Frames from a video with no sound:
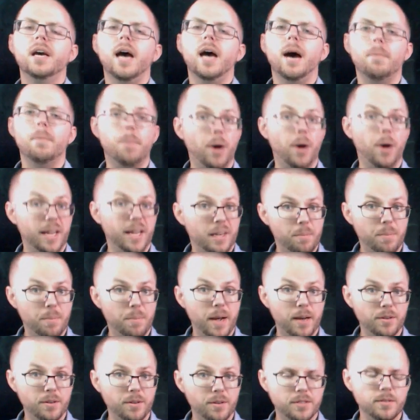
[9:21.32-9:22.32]
uh, by
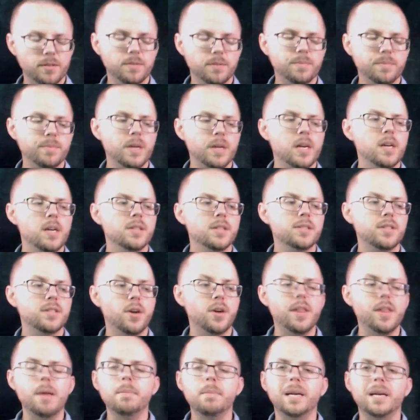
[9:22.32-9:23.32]
comparison.
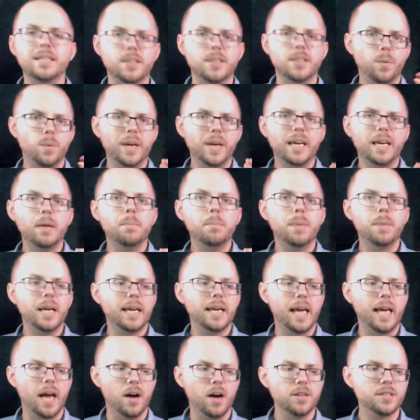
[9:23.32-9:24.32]
So that means that we can
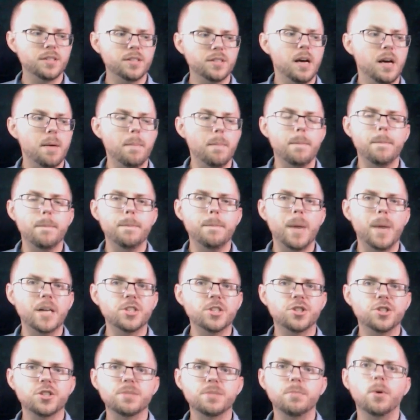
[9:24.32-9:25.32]
pick out much
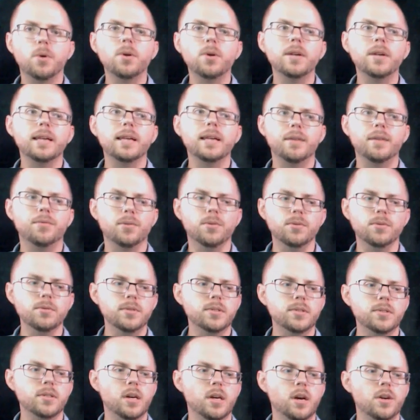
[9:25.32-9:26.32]
smaller
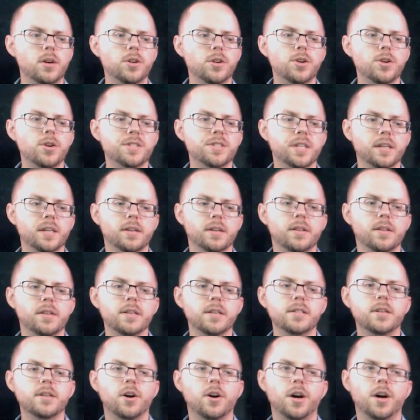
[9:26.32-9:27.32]
levels using
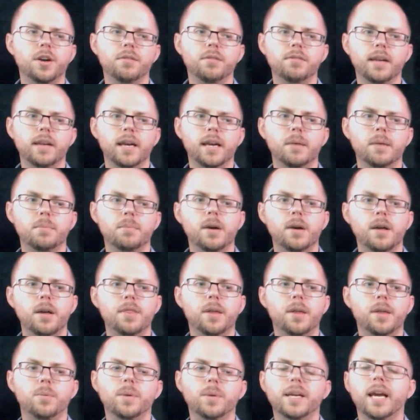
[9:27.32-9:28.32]
this kind of lamp
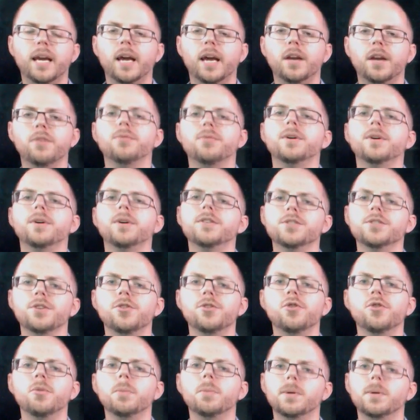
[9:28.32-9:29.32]
than we can if we use a
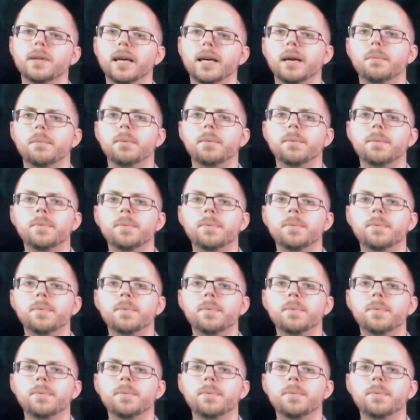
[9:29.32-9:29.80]
normal lamp,